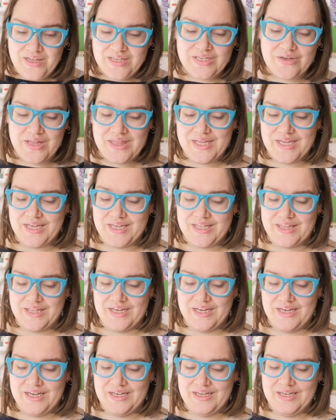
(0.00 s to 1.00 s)
So I think
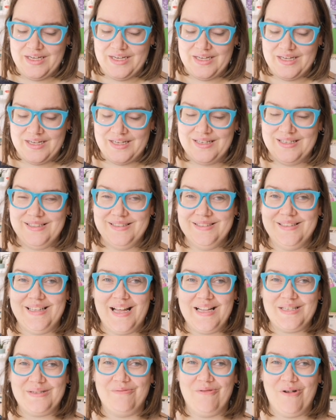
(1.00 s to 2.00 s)
that
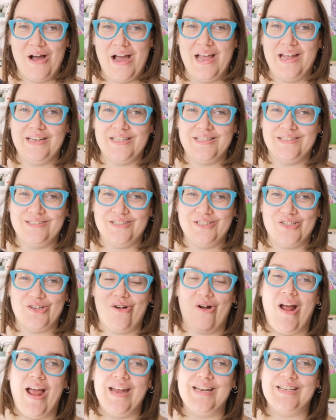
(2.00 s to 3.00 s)
that's what I
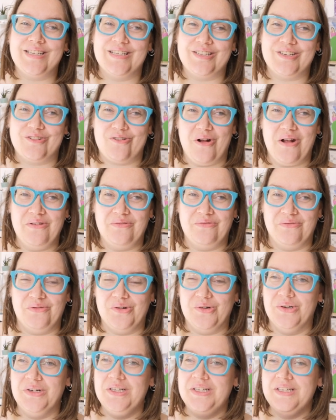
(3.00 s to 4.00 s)
try to strive
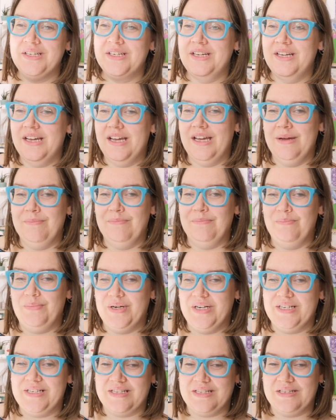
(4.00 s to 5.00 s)
for,
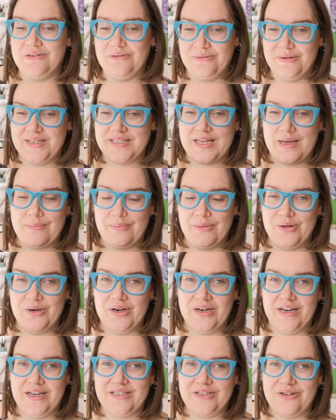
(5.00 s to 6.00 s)
but it doesn't always
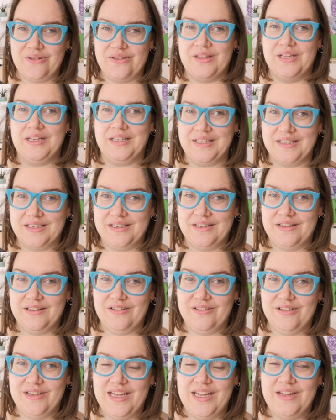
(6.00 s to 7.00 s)
happen. And I do think
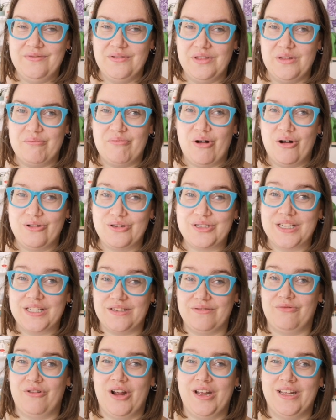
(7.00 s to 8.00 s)
even the
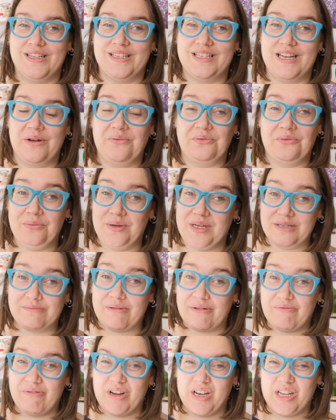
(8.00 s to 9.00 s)
process of writing this down for me has
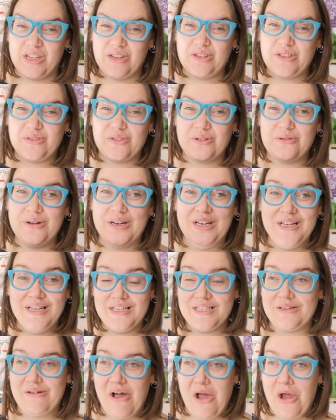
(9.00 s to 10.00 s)
been really useful.
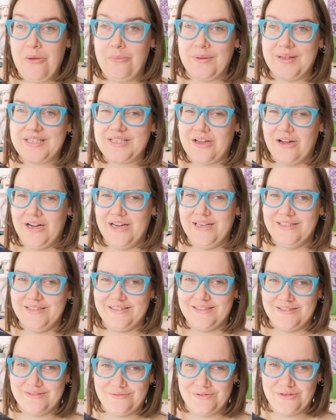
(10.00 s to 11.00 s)
So I hope it's
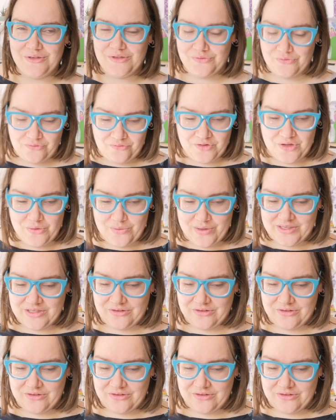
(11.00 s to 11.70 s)
kind of useful for you.